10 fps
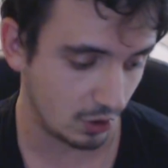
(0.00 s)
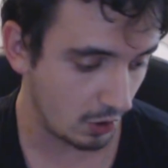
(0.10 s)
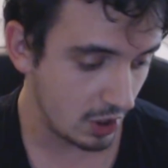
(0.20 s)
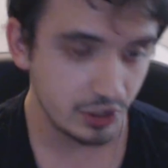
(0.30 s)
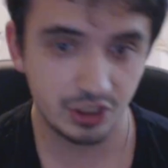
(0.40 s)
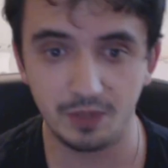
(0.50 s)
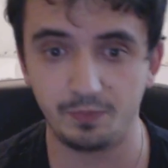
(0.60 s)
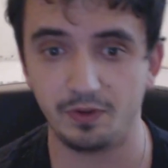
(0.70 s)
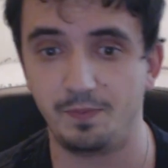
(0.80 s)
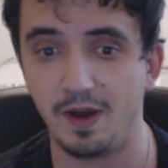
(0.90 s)
So
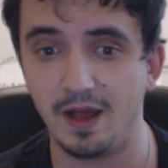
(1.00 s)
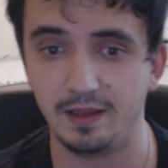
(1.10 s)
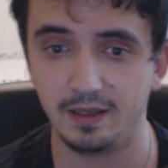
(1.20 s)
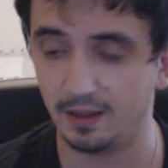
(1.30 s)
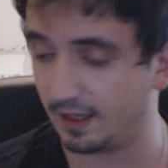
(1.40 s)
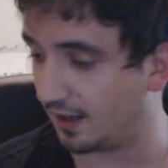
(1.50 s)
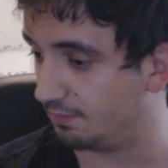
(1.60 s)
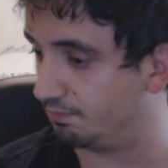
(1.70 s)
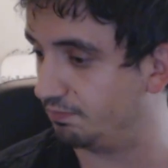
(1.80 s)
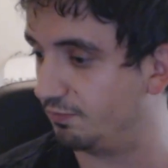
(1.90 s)
ship with poly, like
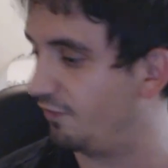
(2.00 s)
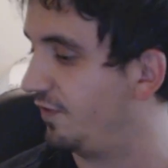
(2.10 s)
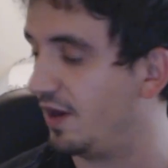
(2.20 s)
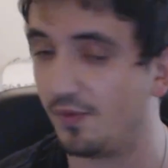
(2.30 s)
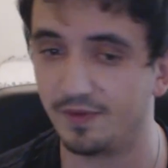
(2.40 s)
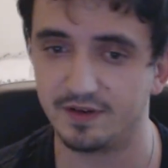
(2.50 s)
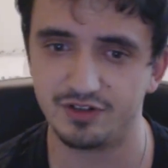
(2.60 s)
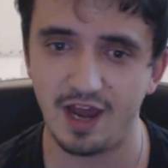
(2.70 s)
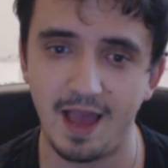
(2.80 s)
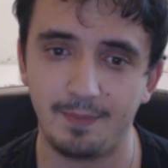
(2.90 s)
a fear with a
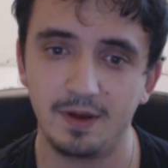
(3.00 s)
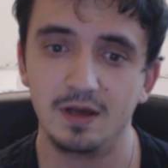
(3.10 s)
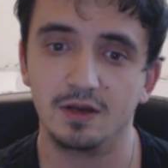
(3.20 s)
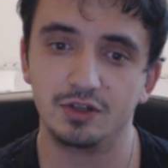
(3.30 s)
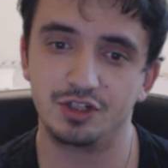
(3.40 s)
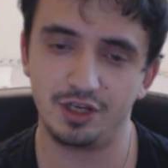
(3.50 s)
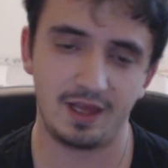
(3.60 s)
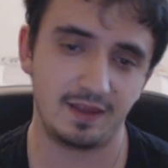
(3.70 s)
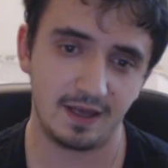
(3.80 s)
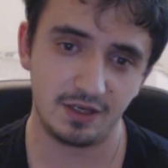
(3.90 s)
trap, shit
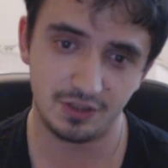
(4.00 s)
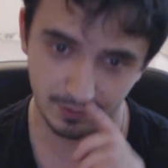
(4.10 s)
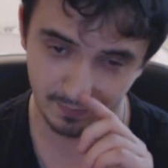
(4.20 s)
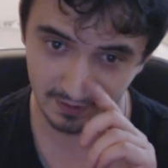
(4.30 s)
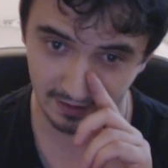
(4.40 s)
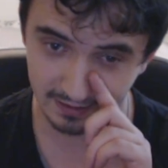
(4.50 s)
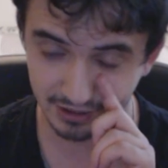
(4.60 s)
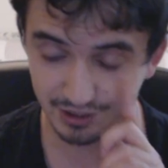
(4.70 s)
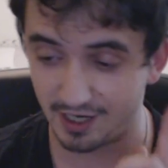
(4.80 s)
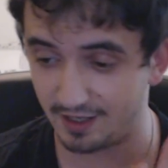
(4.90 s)
like that should be like
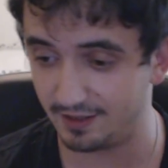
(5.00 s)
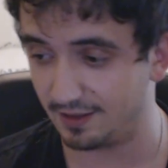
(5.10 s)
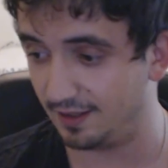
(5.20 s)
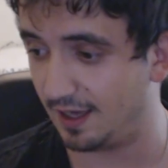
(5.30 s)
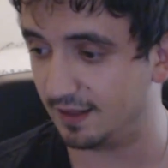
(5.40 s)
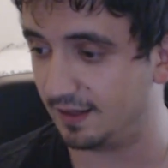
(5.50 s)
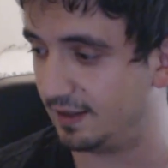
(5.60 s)
shared a lot.